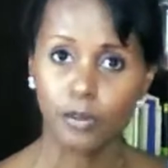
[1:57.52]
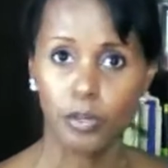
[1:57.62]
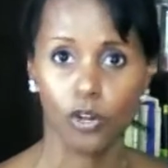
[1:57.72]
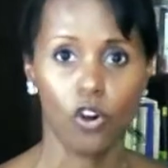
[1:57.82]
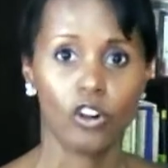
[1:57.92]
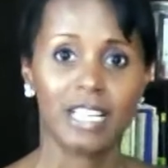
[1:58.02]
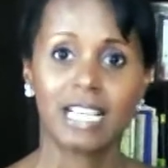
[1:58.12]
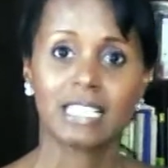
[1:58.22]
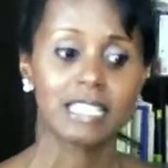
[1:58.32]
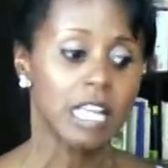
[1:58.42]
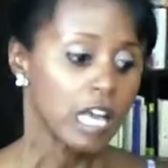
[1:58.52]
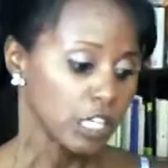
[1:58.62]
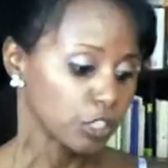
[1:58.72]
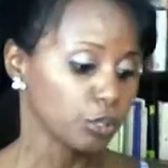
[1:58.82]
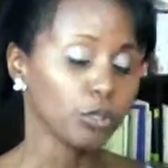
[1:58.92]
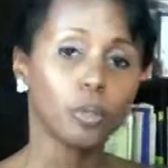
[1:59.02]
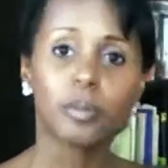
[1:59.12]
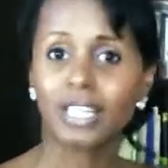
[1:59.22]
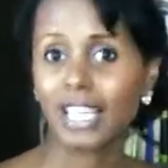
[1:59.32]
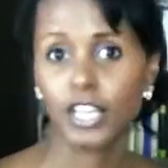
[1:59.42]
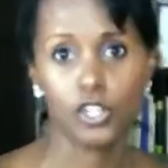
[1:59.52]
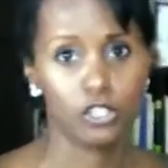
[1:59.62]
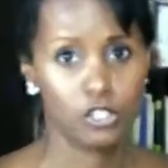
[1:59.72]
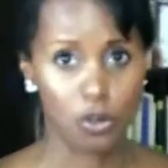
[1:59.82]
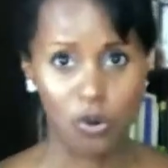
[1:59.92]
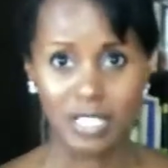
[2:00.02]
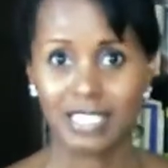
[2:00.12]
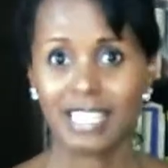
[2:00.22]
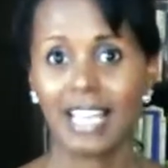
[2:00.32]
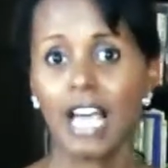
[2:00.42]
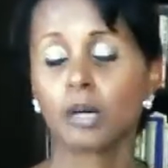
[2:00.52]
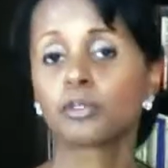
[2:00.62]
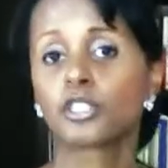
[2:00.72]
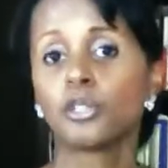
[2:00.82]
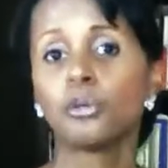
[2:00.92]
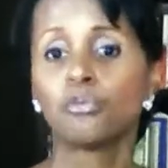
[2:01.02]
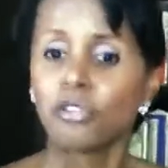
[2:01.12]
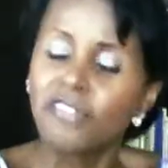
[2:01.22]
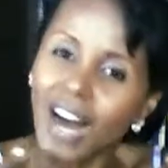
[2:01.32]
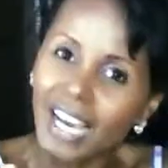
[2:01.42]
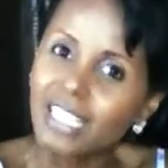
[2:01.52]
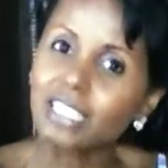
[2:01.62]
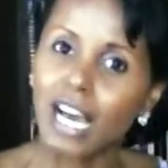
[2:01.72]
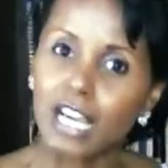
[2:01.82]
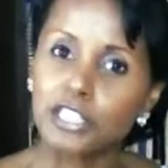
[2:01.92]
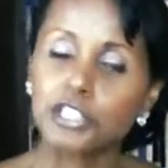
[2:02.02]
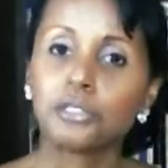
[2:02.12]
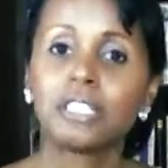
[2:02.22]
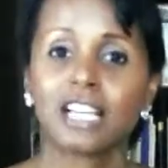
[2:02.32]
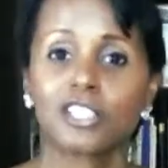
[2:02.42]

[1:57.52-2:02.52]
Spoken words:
from your organs, to lubricate your joints. It helps you revitalize you. It